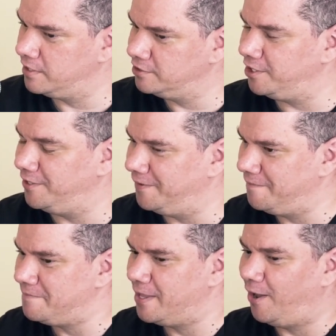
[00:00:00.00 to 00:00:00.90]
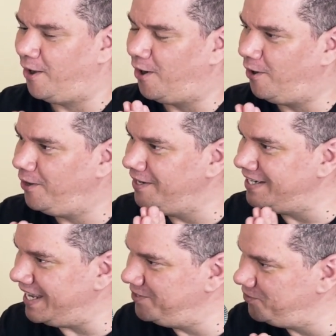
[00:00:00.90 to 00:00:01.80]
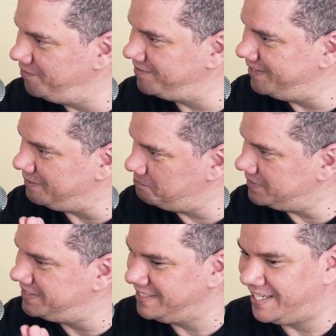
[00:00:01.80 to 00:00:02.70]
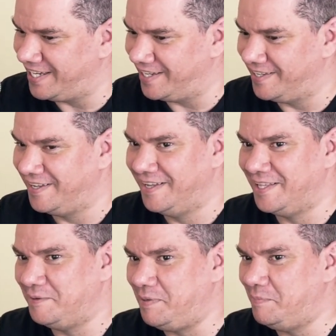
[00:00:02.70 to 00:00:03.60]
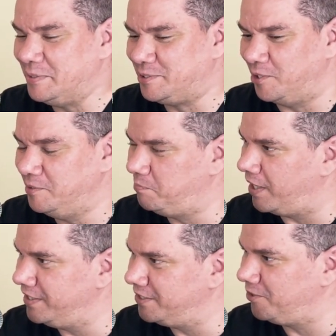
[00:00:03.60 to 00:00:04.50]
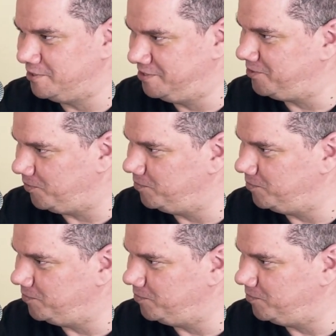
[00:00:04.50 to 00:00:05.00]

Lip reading: So, are Land Rover admitting here that people don't buy their cars to go